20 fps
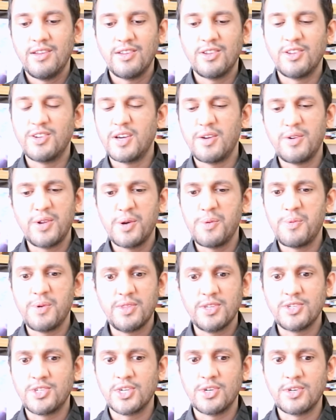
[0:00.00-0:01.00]
you don't know where
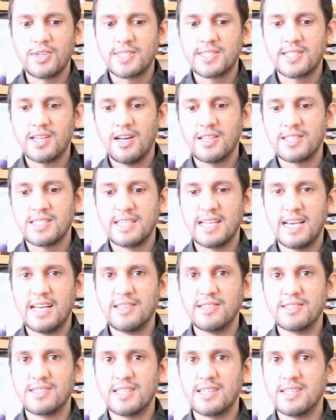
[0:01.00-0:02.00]
the joke starts and
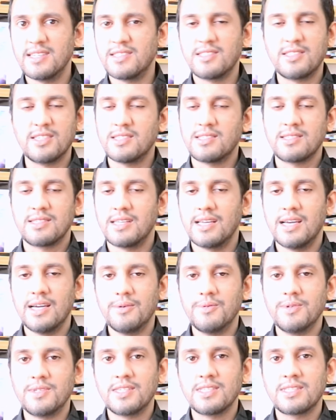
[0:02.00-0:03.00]
ends, and it's just,
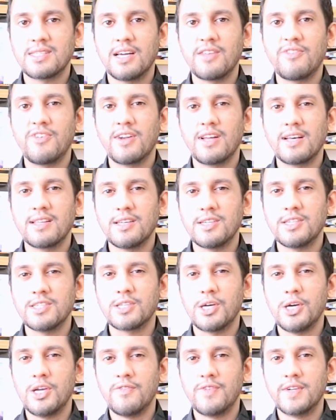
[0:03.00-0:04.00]
yeah, it was just, I feel like they
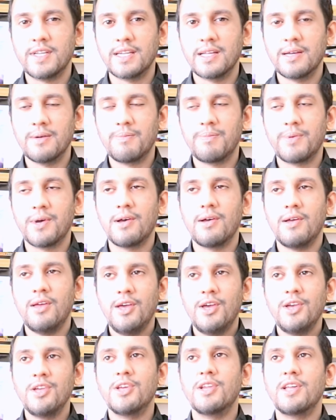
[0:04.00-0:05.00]
just overdid it.
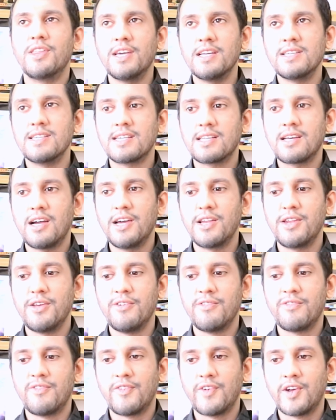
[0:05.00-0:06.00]
But, you know, they did kind
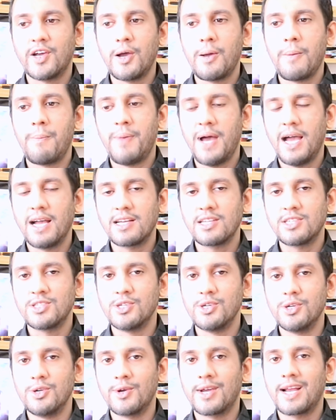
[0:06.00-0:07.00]
of go back
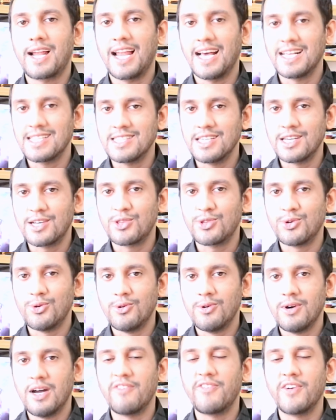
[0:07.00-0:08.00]
to classic
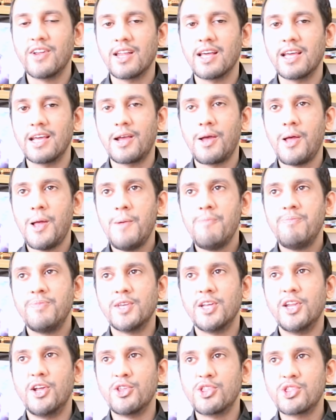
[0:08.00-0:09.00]
Thor. I feel like,
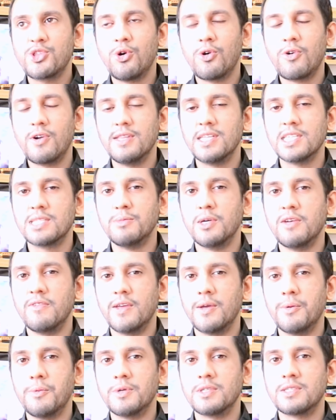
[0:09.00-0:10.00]
you know, Thor in this
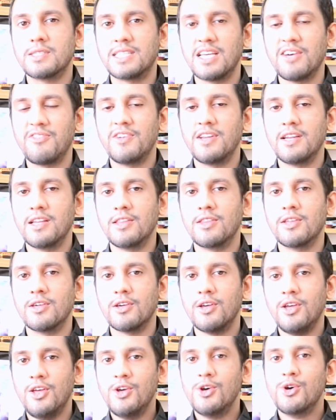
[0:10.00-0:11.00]
movie was definitely
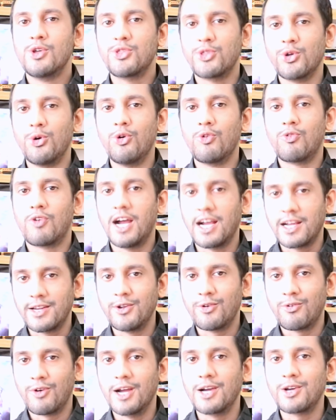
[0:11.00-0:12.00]
the Thor
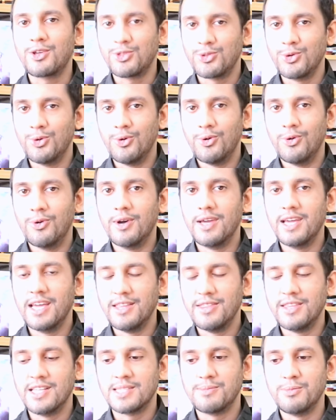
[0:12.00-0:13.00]
Ragnarok Thor
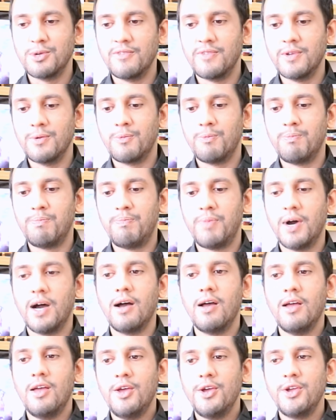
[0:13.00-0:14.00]
in this movie,
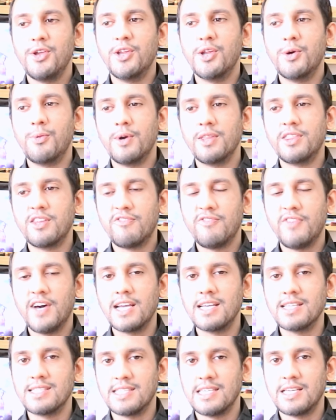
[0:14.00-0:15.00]
but, you know, with the
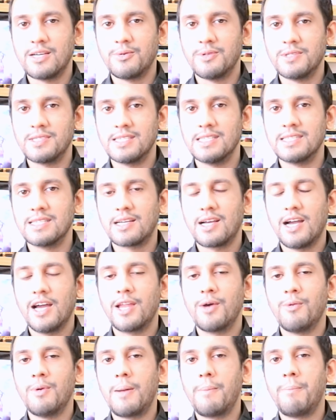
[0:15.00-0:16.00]
fight sequences, it
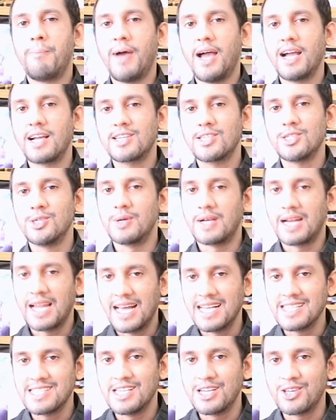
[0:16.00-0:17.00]
kind of went back to
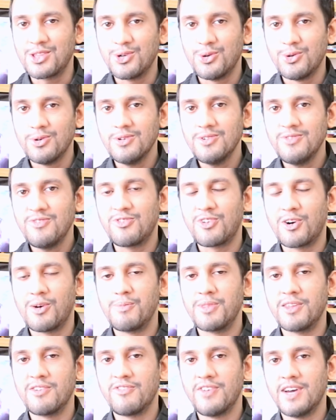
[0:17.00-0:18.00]
classic Thor
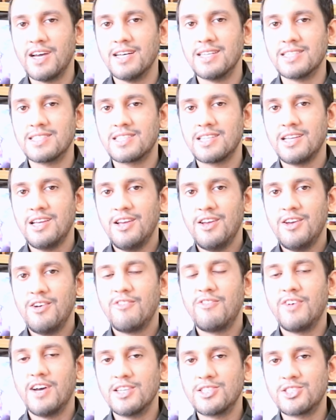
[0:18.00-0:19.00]
from the first
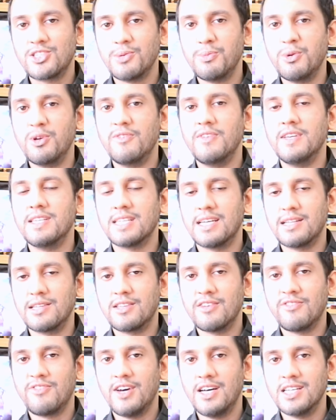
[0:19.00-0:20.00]
first two movies
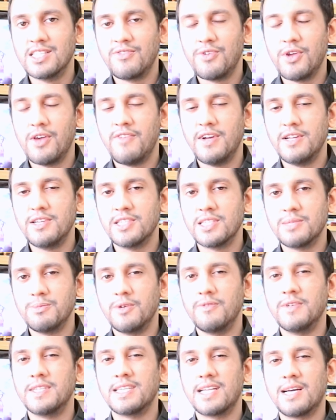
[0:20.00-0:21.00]
and the first few Avengers
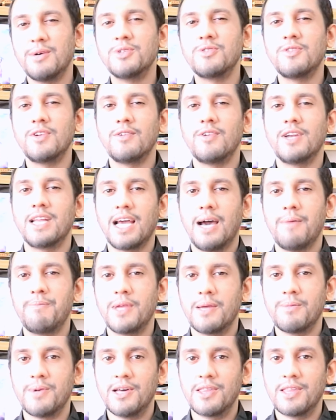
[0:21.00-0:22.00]
movies, and I was really, really
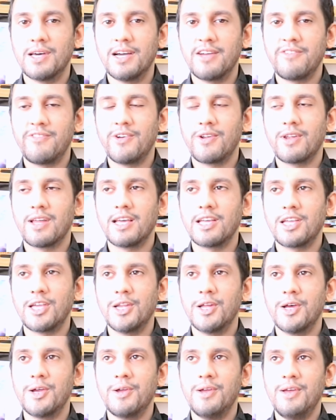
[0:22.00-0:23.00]
happy about that. I feel like,
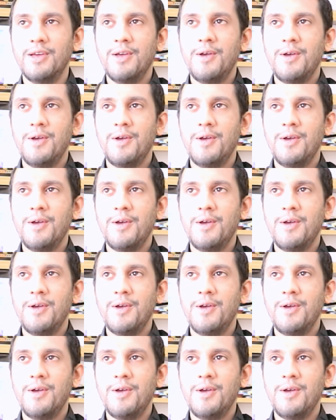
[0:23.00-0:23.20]
you know,